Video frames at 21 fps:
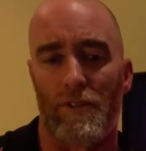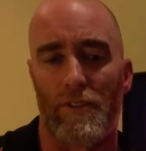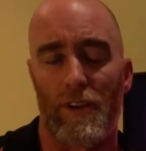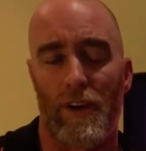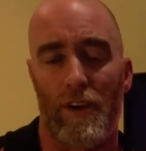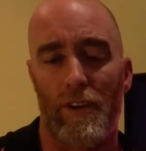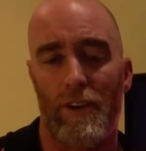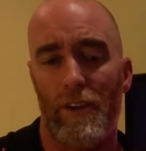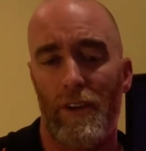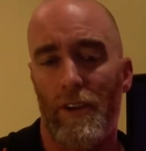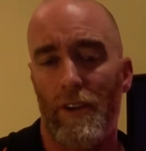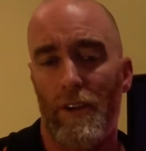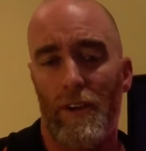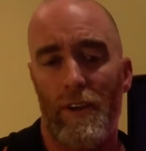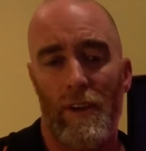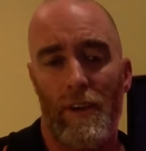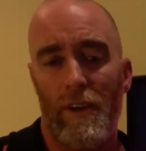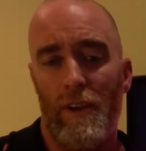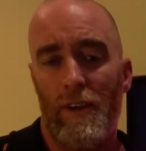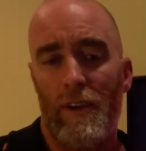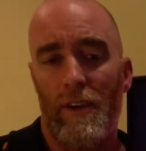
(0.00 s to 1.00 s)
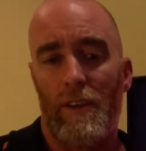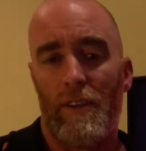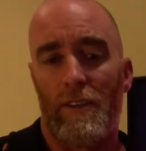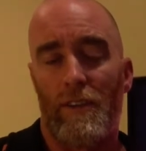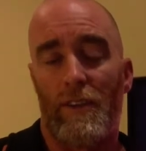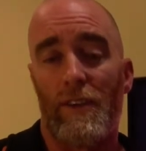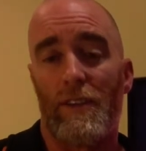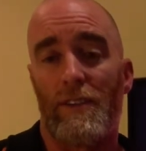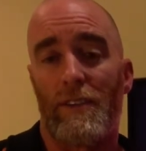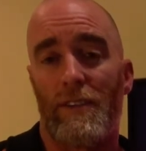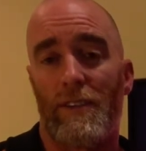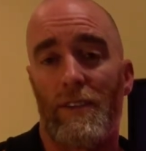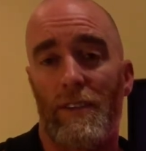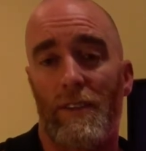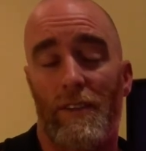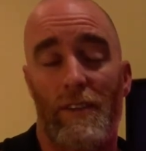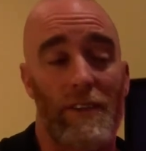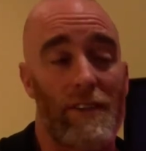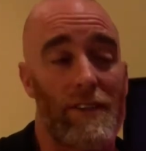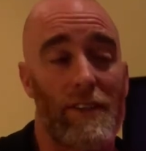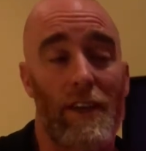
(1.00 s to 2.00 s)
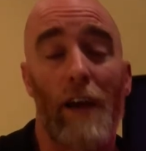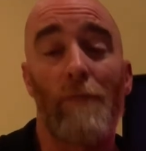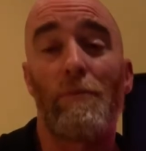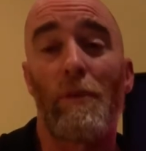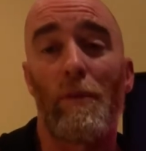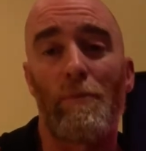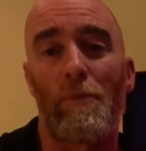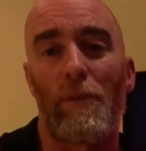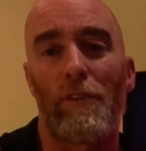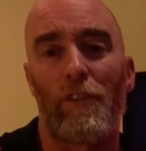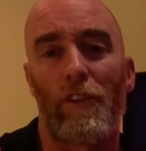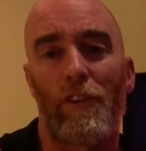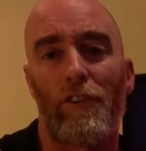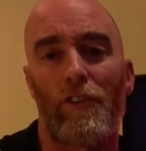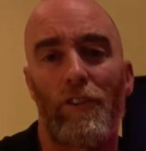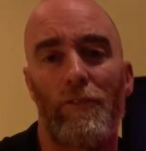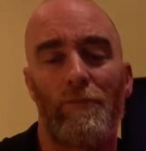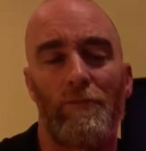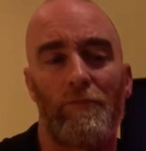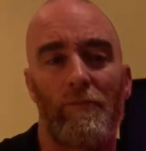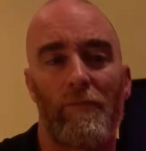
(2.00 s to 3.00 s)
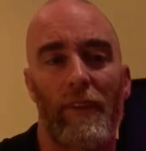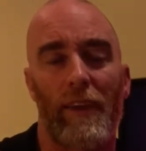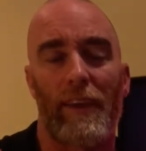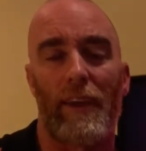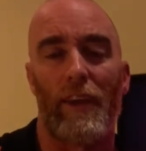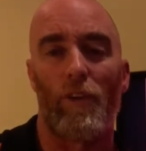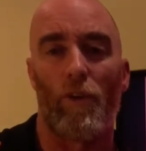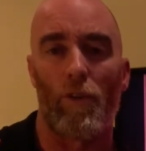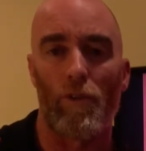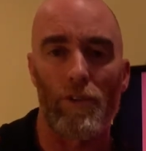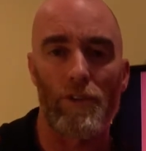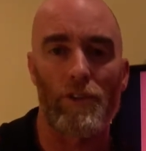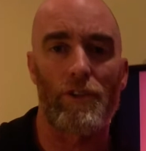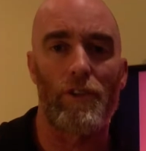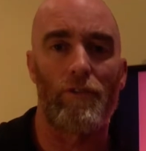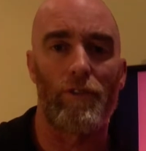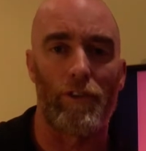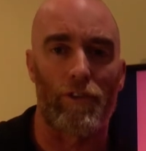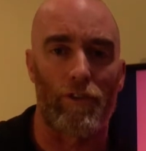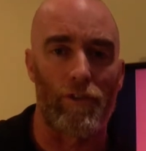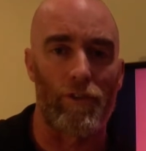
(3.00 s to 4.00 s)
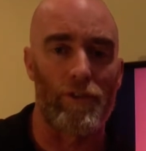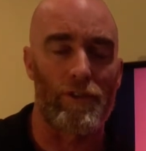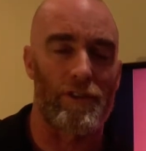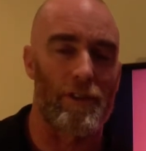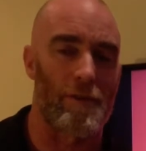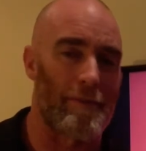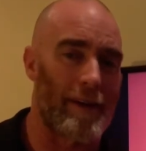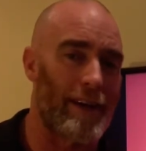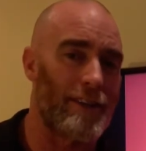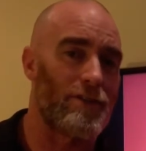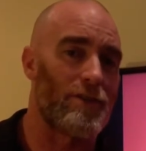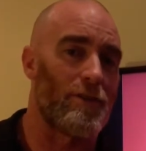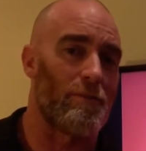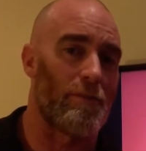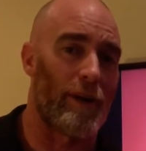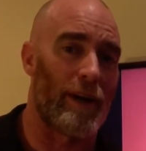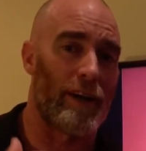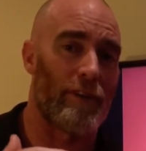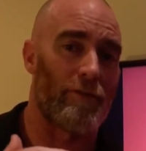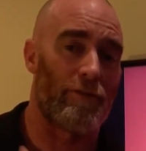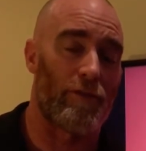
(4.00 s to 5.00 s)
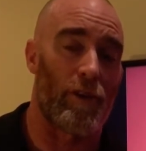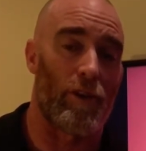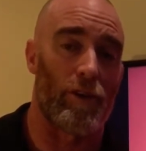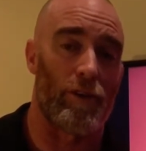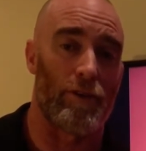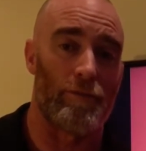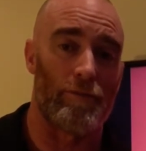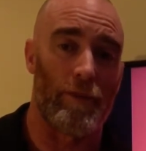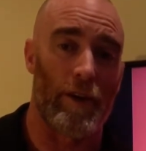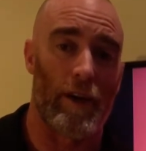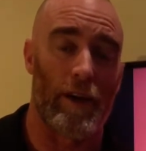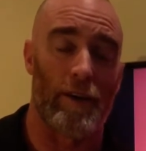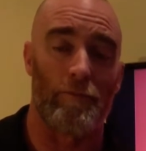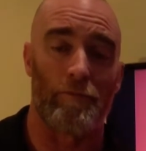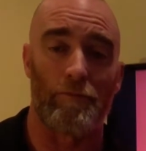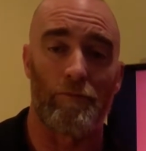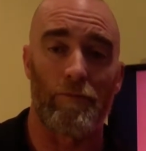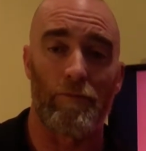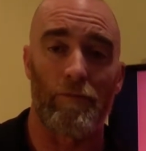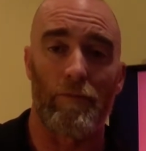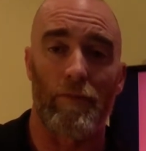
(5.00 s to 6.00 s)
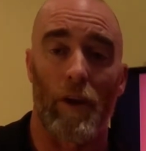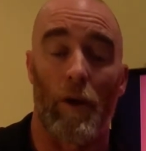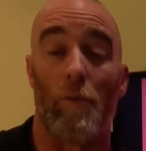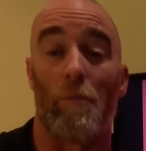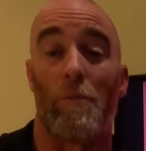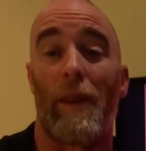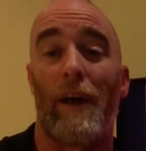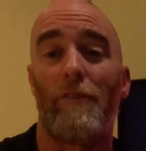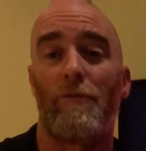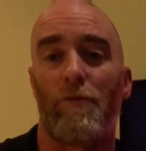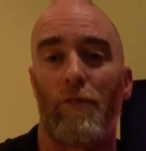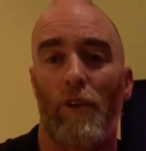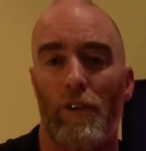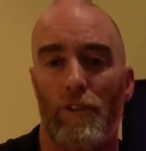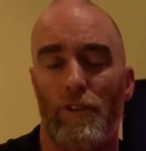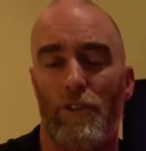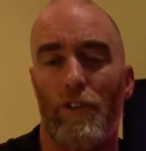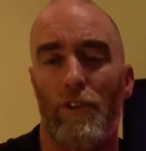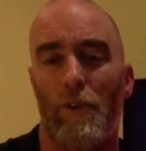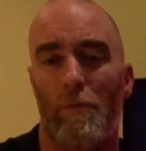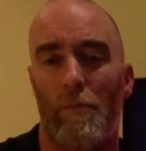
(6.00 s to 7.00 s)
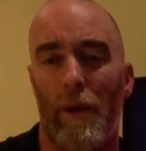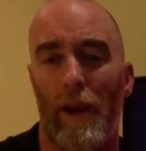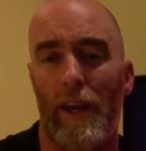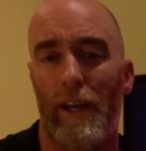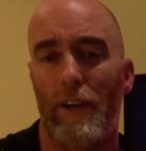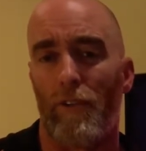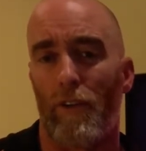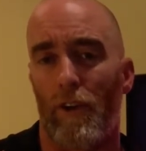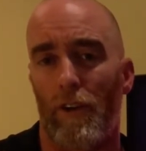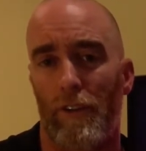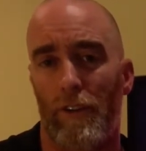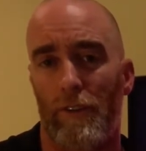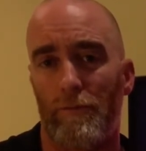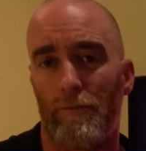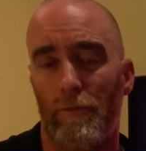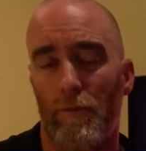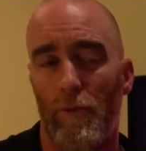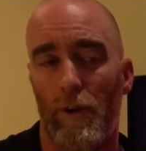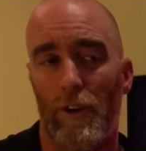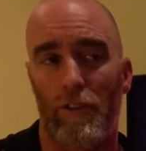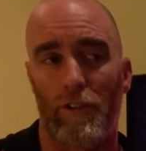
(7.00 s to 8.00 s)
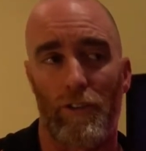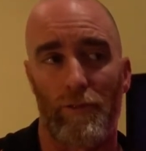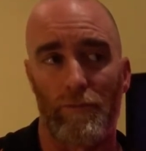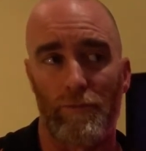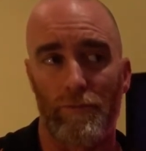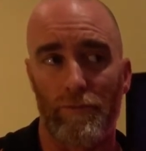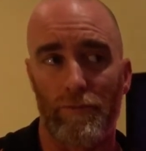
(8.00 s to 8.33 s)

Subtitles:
So this type of position can also reduce the amount of brain flow or blood flow to the brain rather, which